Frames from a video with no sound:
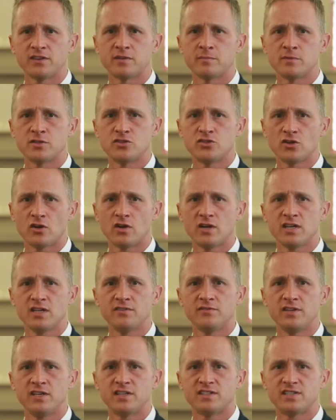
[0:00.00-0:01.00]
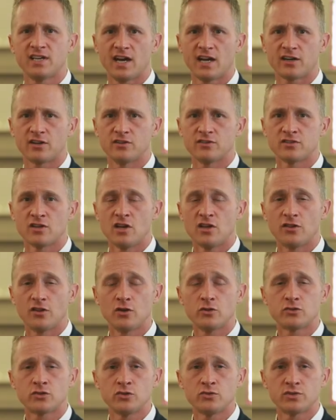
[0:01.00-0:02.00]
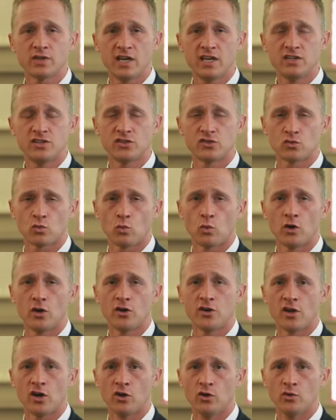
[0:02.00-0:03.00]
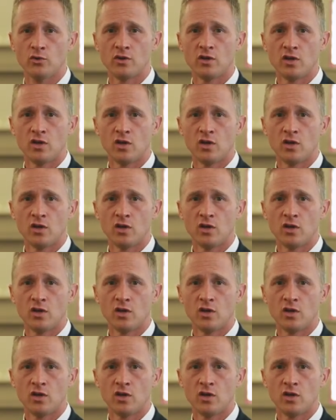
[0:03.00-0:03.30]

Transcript: that the majority of the attackers, those whose ages were known,